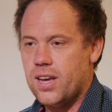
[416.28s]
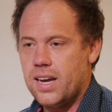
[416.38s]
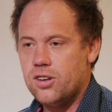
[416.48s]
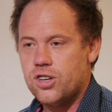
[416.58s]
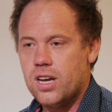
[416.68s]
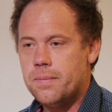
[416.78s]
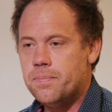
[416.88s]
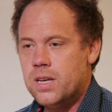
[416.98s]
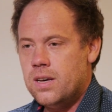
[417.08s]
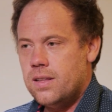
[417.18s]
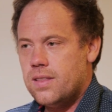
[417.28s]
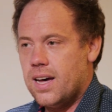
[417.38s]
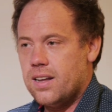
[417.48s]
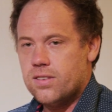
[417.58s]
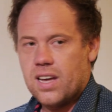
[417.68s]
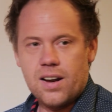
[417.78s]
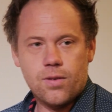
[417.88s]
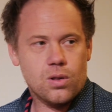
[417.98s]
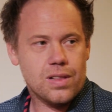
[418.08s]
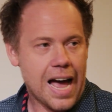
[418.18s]
so I think that I'm excited to
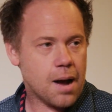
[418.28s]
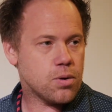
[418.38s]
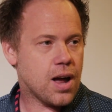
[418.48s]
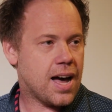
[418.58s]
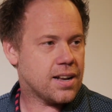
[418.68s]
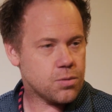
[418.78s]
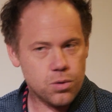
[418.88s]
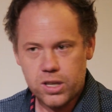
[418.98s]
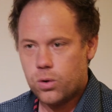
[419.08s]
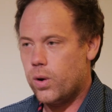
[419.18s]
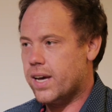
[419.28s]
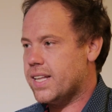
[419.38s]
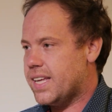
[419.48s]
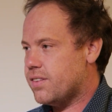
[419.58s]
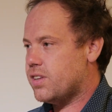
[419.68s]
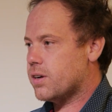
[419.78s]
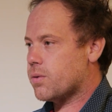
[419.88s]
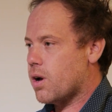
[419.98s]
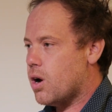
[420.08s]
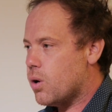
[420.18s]
see how this field
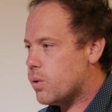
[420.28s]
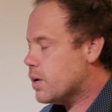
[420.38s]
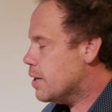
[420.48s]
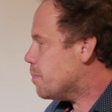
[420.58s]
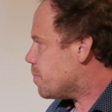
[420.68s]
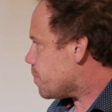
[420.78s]
expands